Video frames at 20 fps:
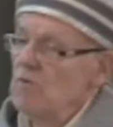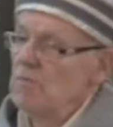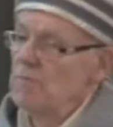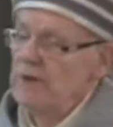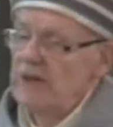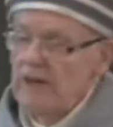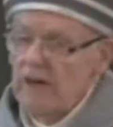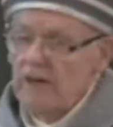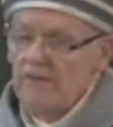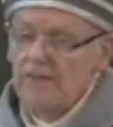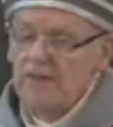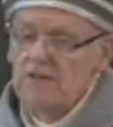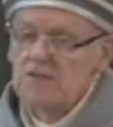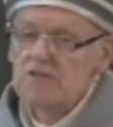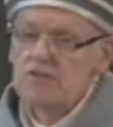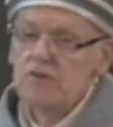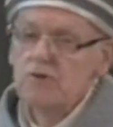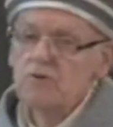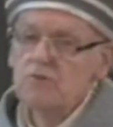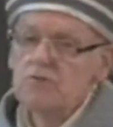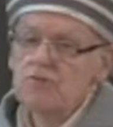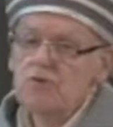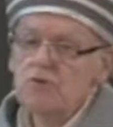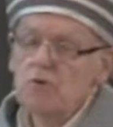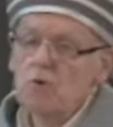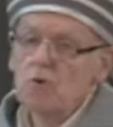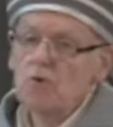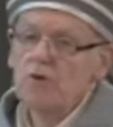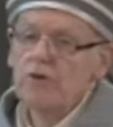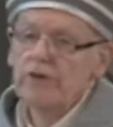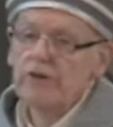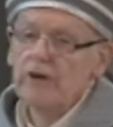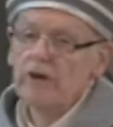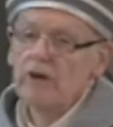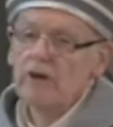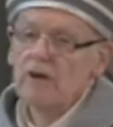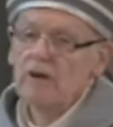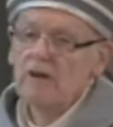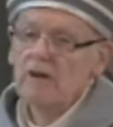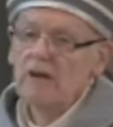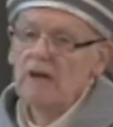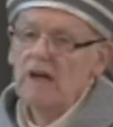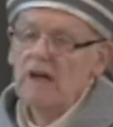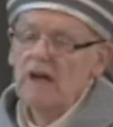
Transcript: begin this new school year.